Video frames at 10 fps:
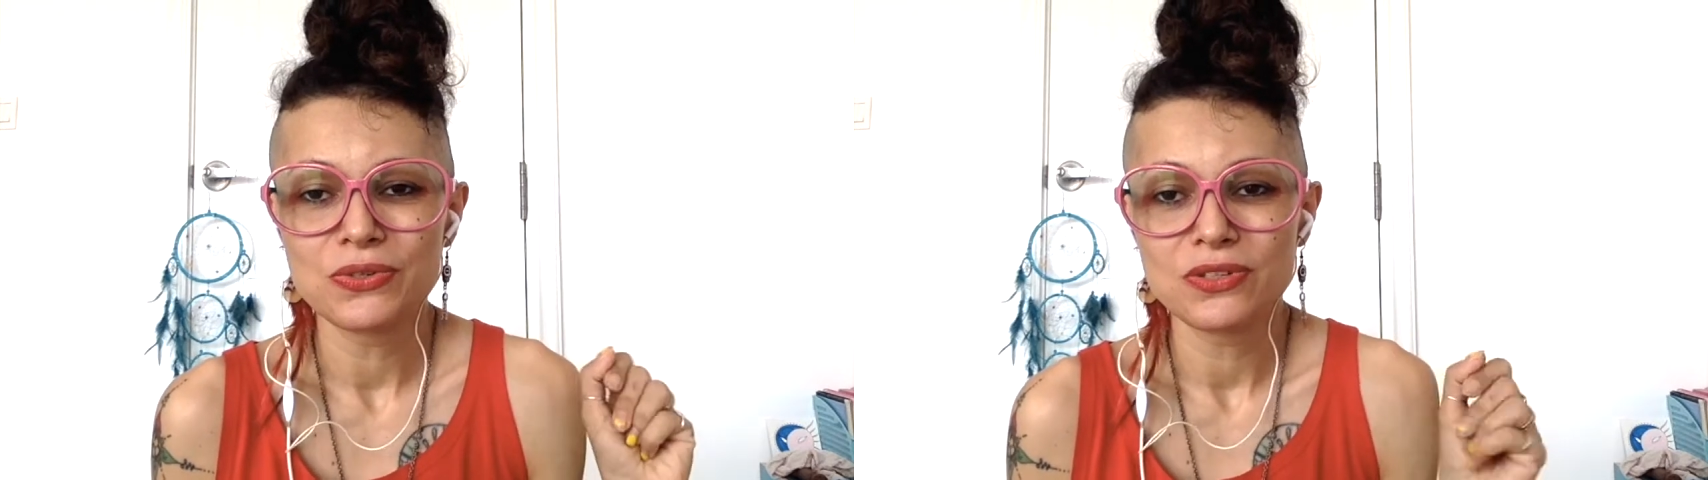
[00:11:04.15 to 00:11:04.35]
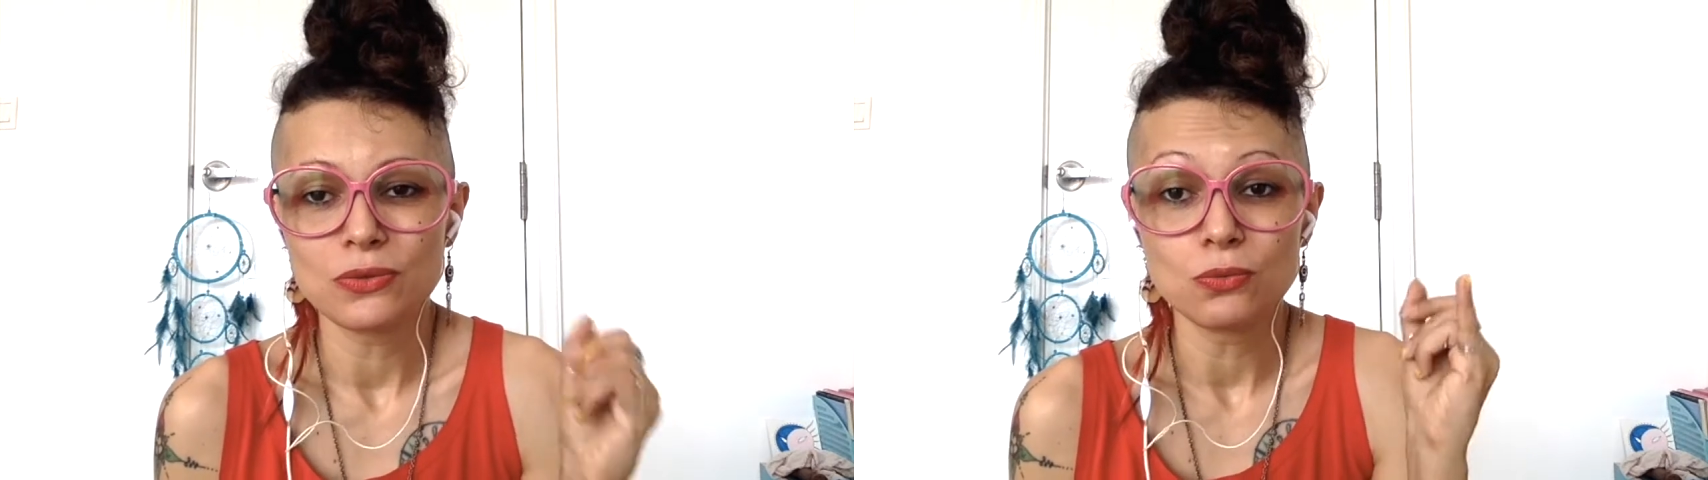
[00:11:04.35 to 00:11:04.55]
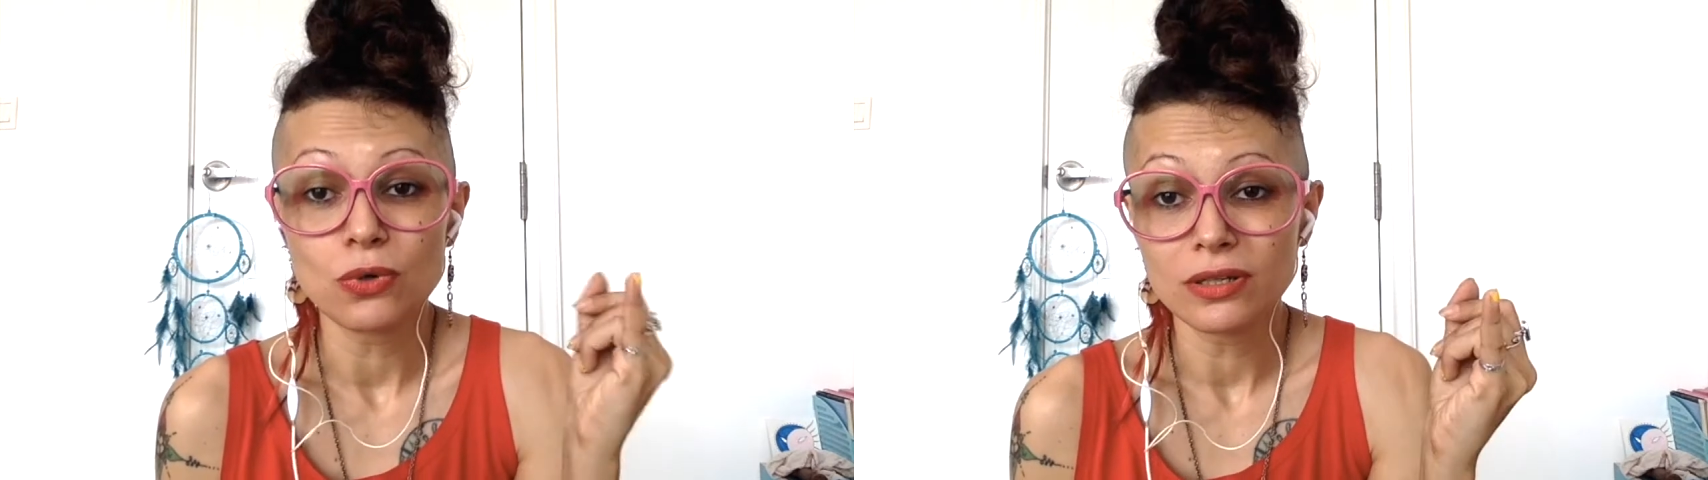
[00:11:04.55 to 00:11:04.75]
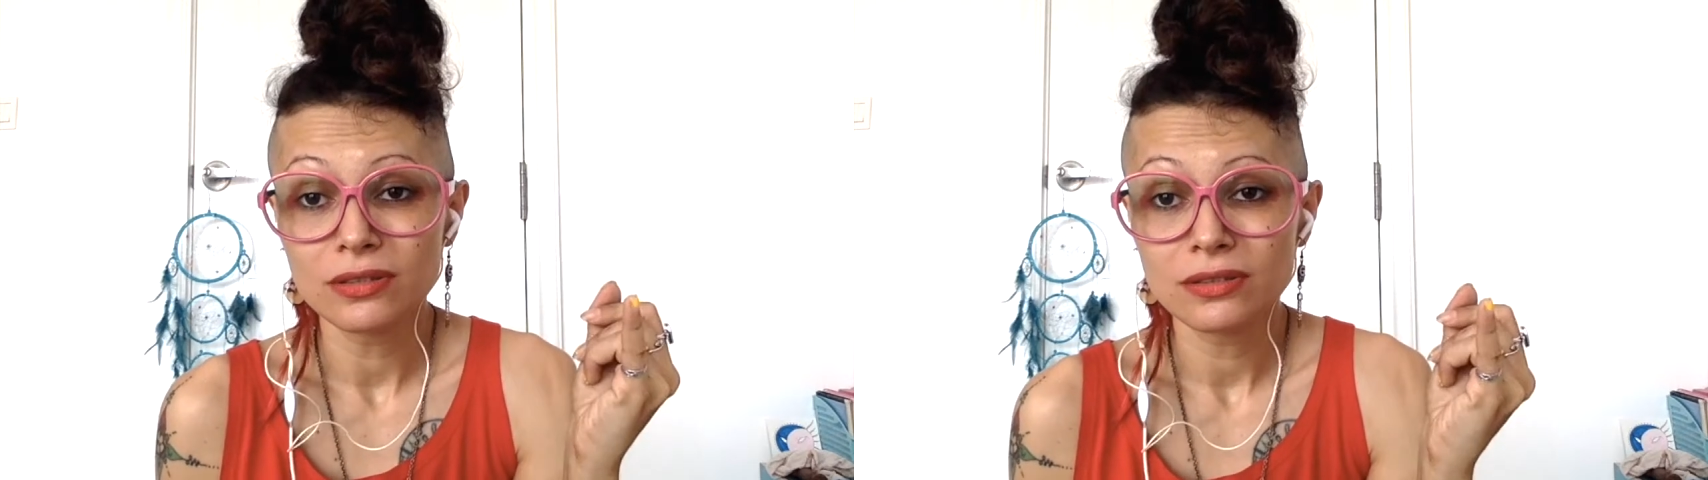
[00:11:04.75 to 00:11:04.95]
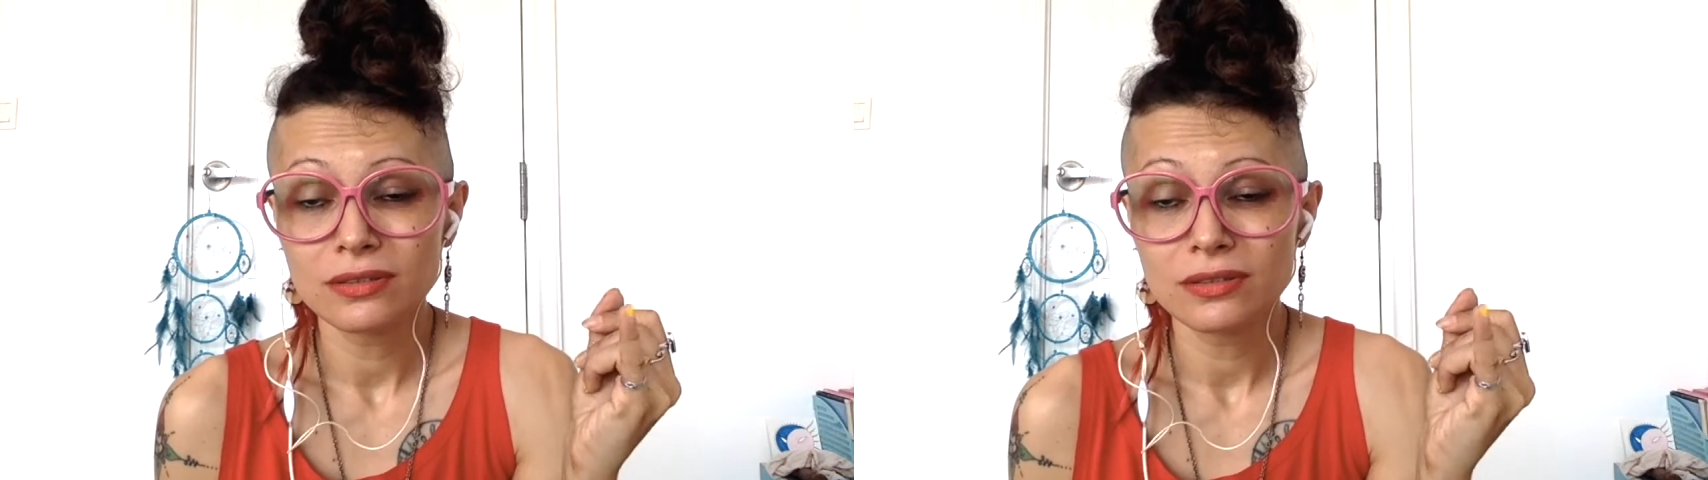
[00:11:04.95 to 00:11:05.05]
So 1,